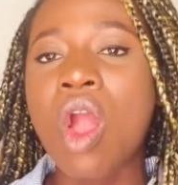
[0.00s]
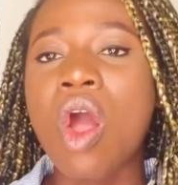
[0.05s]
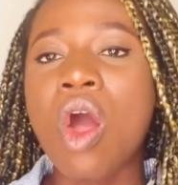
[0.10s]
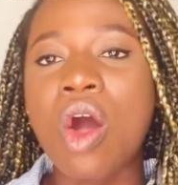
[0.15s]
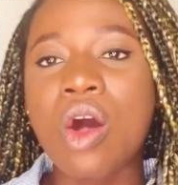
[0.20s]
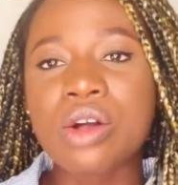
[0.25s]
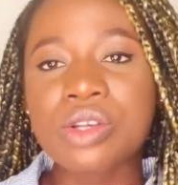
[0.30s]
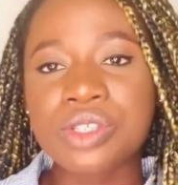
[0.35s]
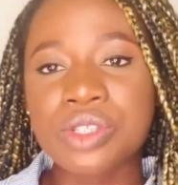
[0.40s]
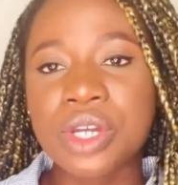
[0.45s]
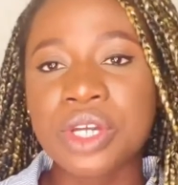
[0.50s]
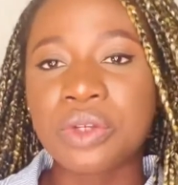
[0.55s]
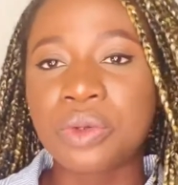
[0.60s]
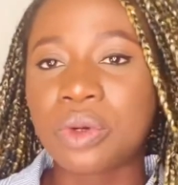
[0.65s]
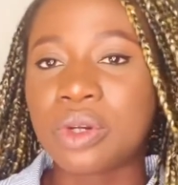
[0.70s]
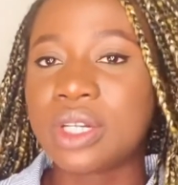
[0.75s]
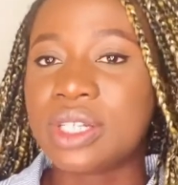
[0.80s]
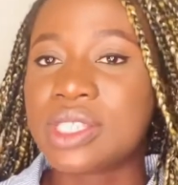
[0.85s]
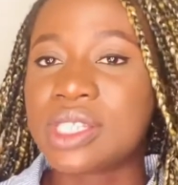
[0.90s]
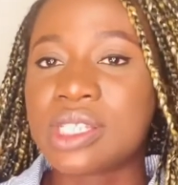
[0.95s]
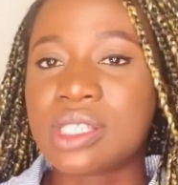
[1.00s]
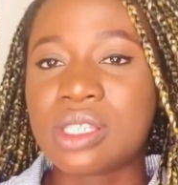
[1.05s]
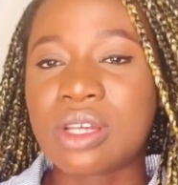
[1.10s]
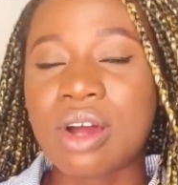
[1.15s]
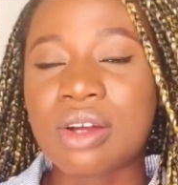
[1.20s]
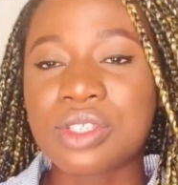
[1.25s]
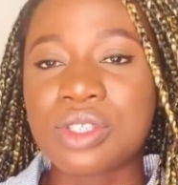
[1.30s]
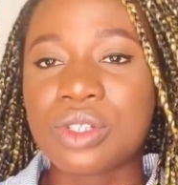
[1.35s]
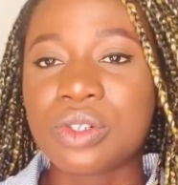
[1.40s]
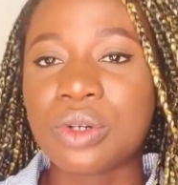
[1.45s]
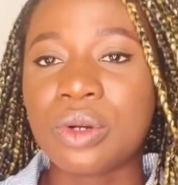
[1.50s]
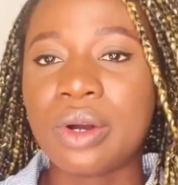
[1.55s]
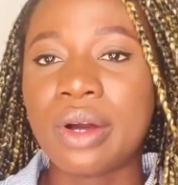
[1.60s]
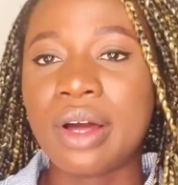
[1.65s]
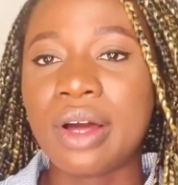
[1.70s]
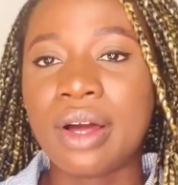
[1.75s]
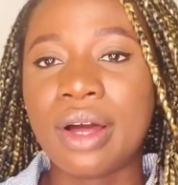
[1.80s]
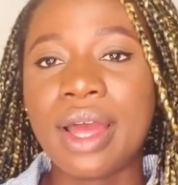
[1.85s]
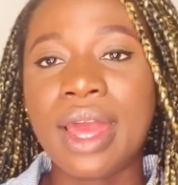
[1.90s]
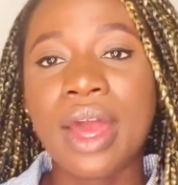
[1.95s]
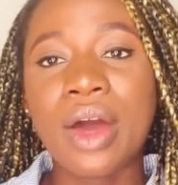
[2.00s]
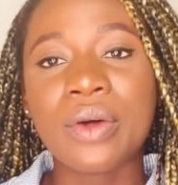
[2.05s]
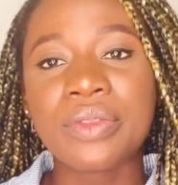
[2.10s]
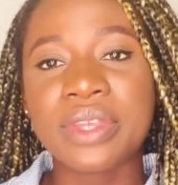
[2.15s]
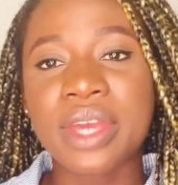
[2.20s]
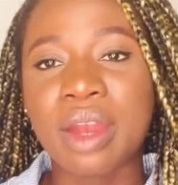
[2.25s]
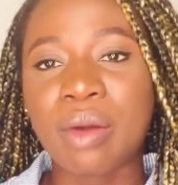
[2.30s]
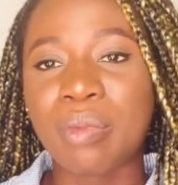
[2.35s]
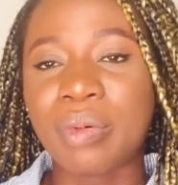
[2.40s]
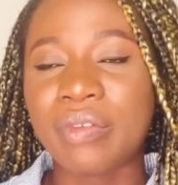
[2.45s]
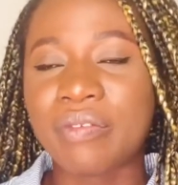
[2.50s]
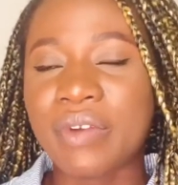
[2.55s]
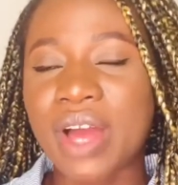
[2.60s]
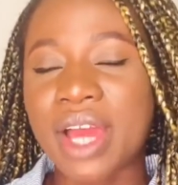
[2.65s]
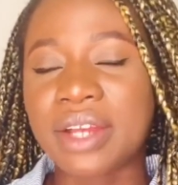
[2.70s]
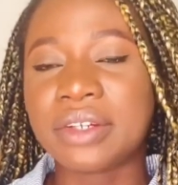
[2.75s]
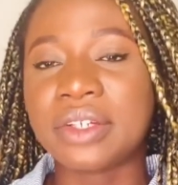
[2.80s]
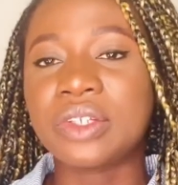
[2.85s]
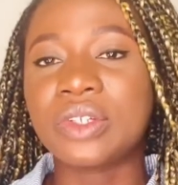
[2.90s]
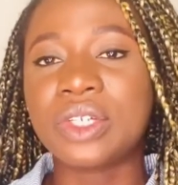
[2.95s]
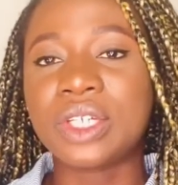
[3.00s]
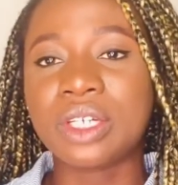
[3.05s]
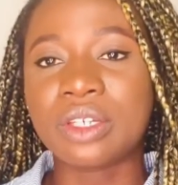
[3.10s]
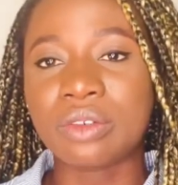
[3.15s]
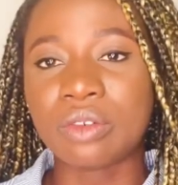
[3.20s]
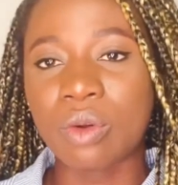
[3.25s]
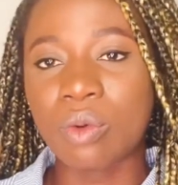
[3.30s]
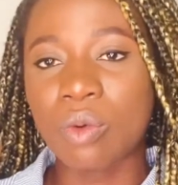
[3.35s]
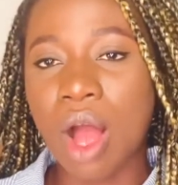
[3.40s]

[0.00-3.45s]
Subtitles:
Also, in order to talk to a healthcare provider, you can